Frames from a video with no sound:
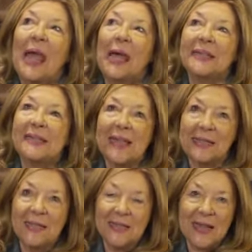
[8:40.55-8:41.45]
it's
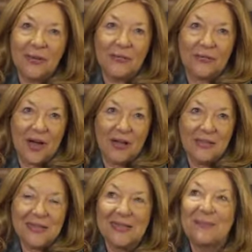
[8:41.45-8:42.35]
set in the south of
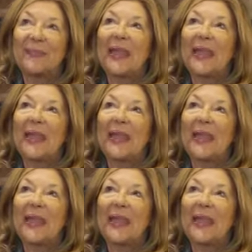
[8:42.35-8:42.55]
France.